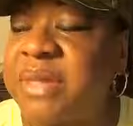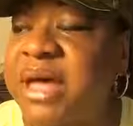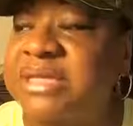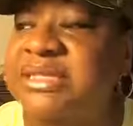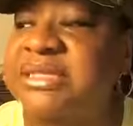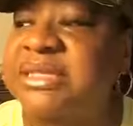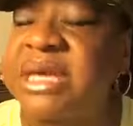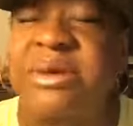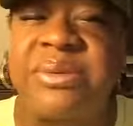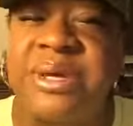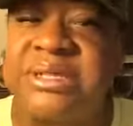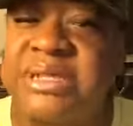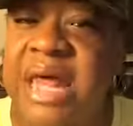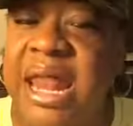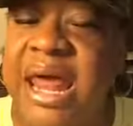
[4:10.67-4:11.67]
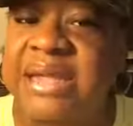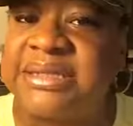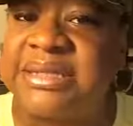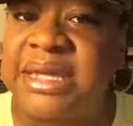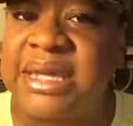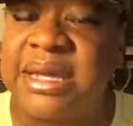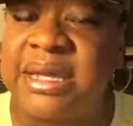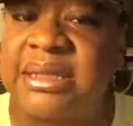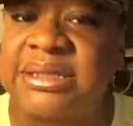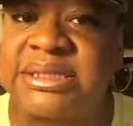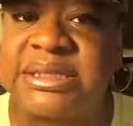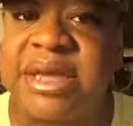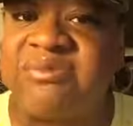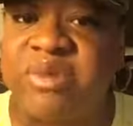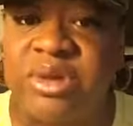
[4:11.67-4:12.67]
a series that I did
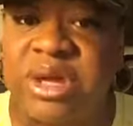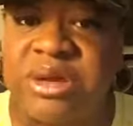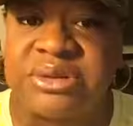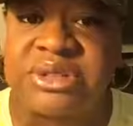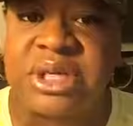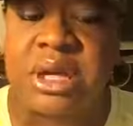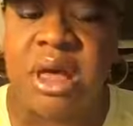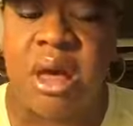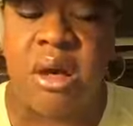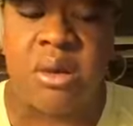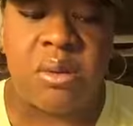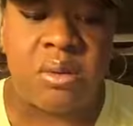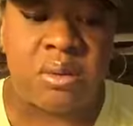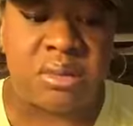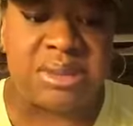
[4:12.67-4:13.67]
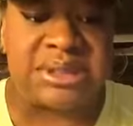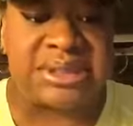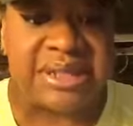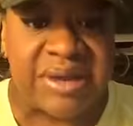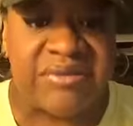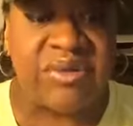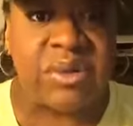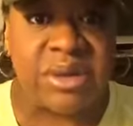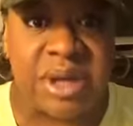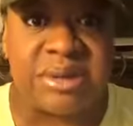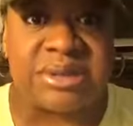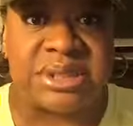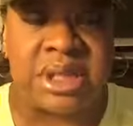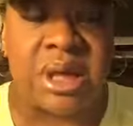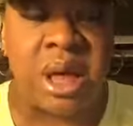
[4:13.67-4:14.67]
several years ago, several
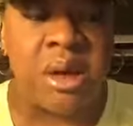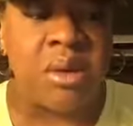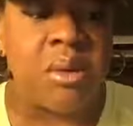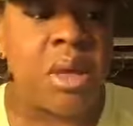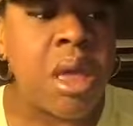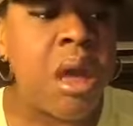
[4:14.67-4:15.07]
years ago,